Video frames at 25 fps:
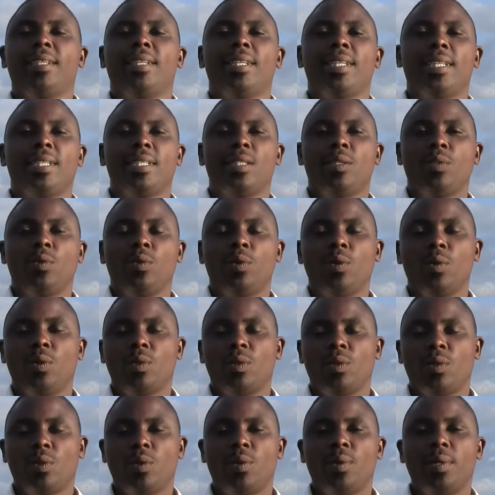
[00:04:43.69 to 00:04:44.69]
is
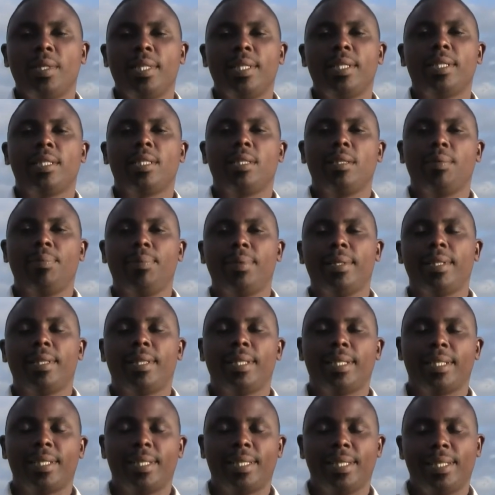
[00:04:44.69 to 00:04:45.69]
not only giving
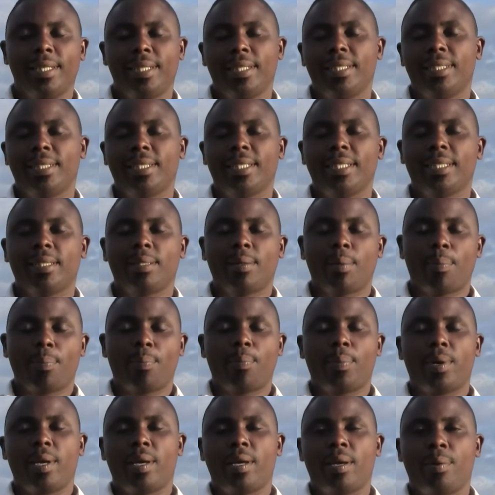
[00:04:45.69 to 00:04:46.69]
the creatures
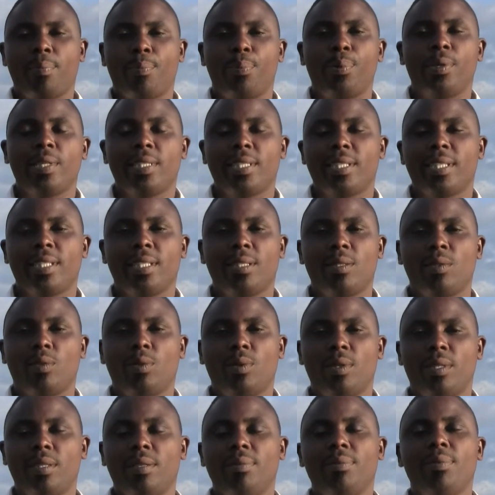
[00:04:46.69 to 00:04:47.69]
places to
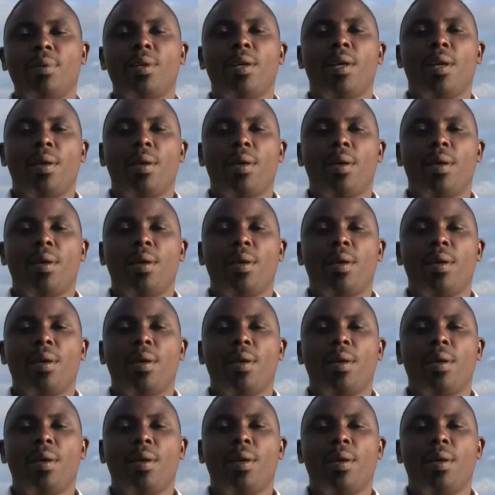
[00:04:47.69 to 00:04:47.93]
live,